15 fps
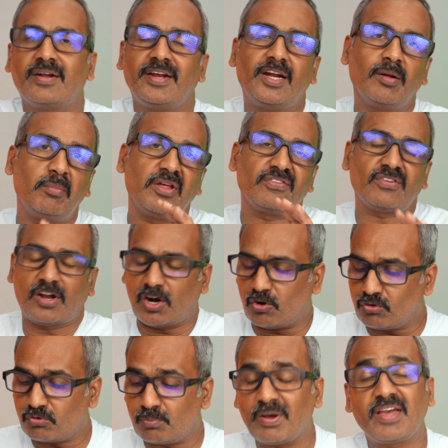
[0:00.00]
TWS
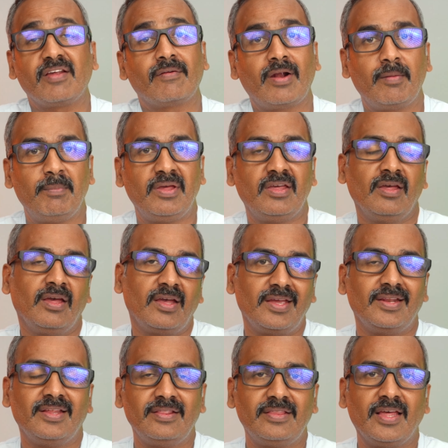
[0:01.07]
announced by Redmi
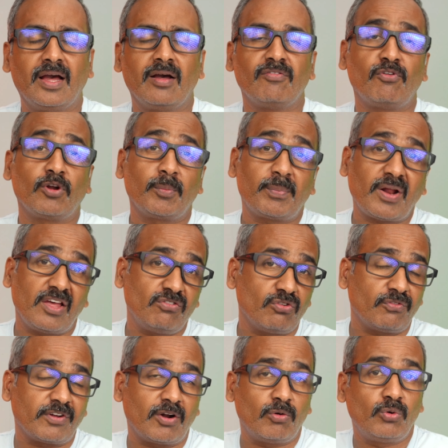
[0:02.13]
in India for a price
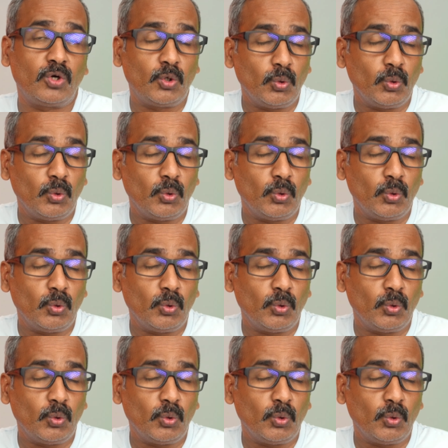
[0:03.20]
of around